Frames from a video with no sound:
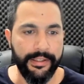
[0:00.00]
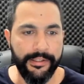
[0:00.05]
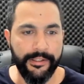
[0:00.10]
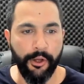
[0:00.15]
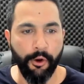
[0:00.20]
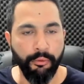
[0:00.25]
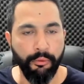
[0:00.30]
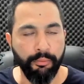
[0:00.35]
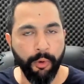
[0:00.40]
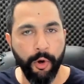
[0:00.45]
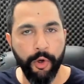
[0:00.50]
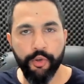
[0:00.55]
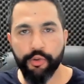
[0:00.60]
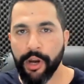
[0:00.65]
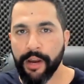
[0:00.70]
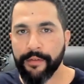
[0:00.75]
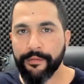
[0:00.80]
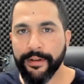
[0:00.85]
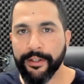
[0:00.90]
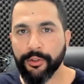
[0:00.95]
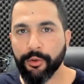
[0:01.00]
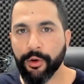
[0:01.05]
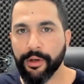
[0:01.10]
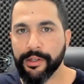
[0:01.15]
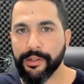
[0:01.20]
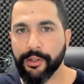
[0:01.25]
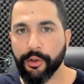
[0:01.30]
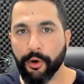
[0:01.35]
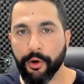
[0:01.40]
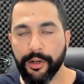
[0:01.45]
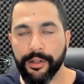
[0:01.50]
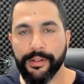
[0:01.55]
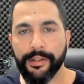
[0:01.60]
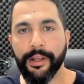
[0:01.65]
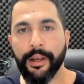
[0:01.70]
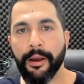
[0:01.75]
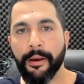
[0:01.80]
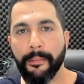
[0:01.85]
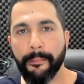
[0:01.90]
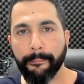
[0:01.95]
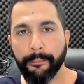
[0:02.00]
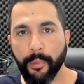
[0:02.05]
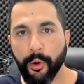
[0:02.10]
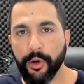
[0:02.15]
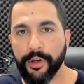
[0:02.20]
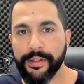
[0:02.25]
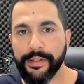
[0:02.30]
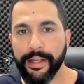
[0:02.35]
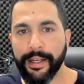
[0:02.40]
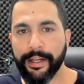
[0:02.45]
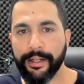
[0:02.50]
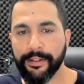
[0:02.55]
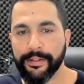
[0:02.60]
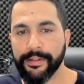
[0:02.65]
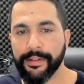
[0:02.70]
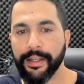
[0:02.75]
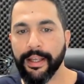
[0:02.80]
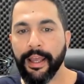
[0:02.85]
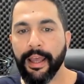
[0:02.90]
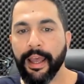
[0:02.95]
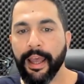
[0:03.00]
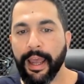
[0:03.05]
So more traffic to our stores, more sales,